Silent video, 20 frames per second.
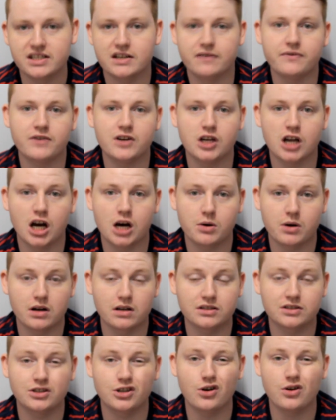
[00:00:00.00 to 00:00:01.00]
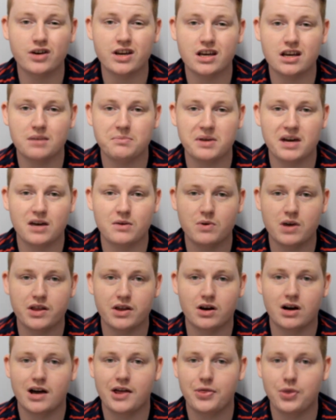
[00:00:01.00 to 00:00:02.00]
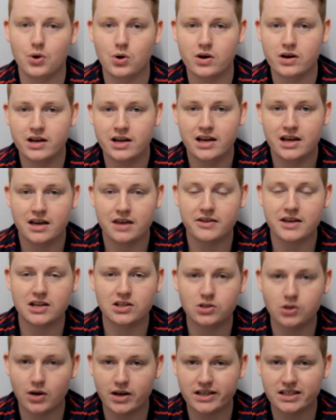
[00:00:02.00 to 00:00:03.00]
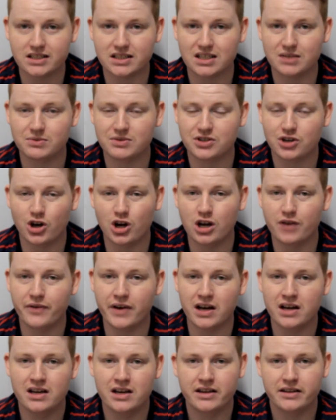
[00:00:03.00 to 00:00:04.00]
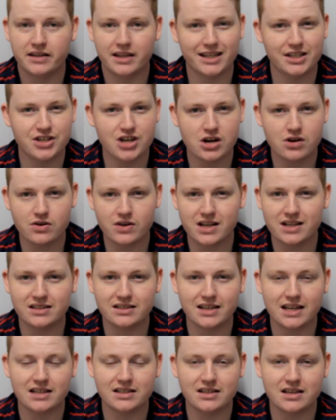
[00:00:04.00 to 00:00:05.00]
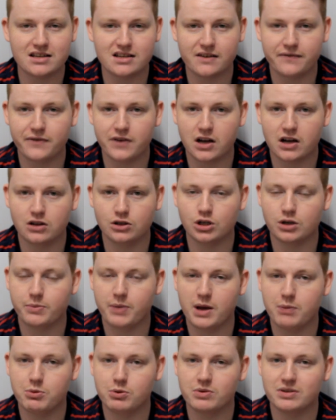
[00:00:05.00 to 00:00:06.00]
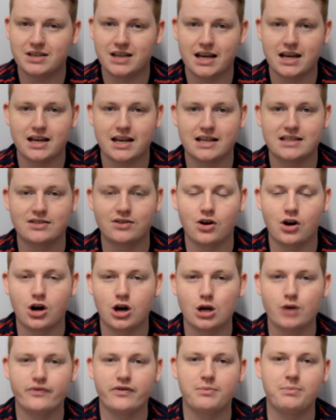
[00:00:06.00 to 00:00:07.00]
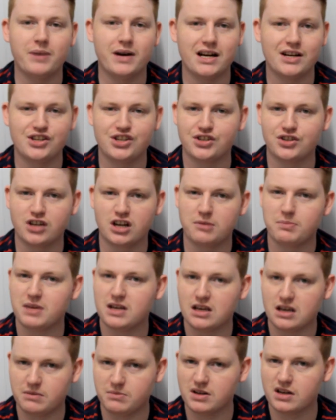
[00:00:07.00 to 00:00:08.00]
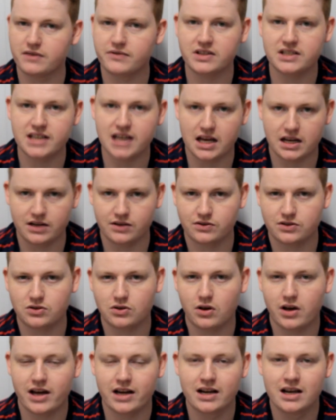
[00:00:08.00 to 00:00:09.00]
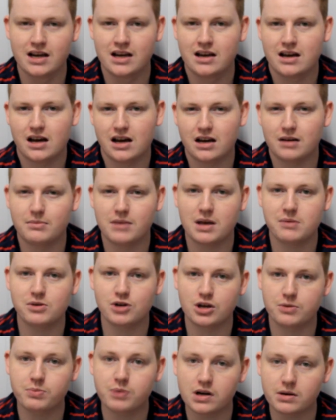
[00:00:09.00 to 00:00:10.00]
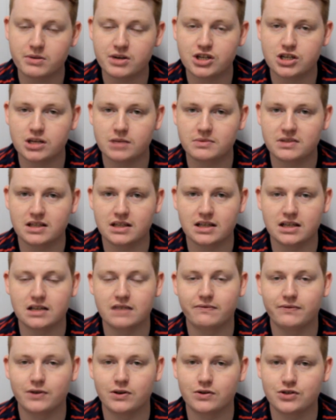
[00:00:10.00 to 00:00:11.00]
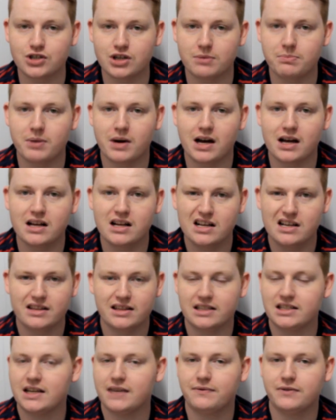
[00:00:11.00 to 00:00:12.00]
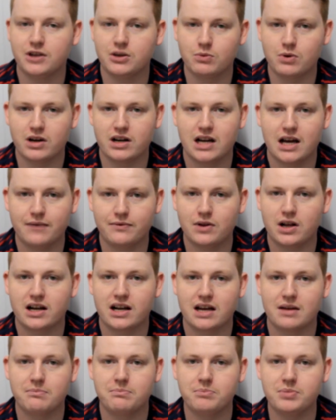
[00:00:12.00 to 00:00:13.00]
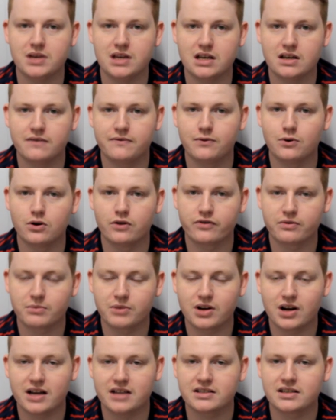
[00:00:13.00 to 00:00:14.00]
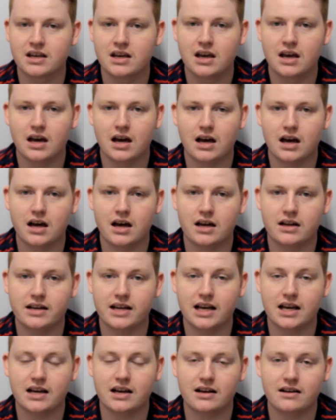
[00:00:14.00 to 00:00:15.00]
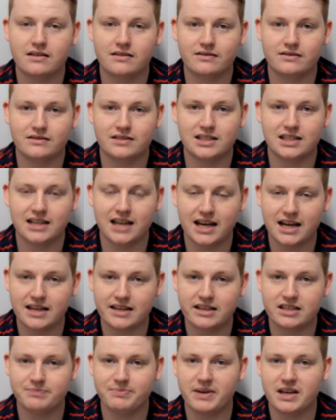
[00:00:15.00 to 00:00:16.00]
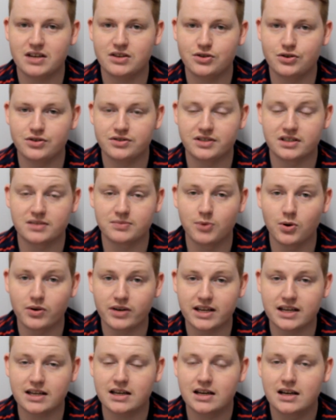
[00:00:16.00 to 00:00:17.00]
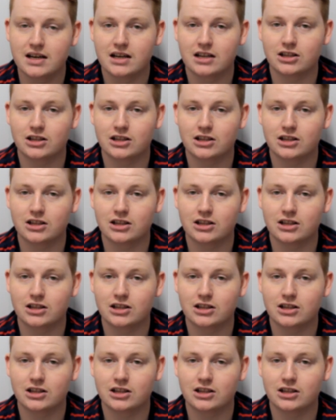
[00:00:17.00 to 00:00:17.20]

I did a video where I was talking about whether I thought their dynasty was over. Now the general consensus, I feel like a lot of people were saying it's not over, but it's just going to be a bit of a downhill slide. Uh, maybe no premierships in the near future, but they definitely won't have like a big fall from grace. Uh, now today there's been news this morning.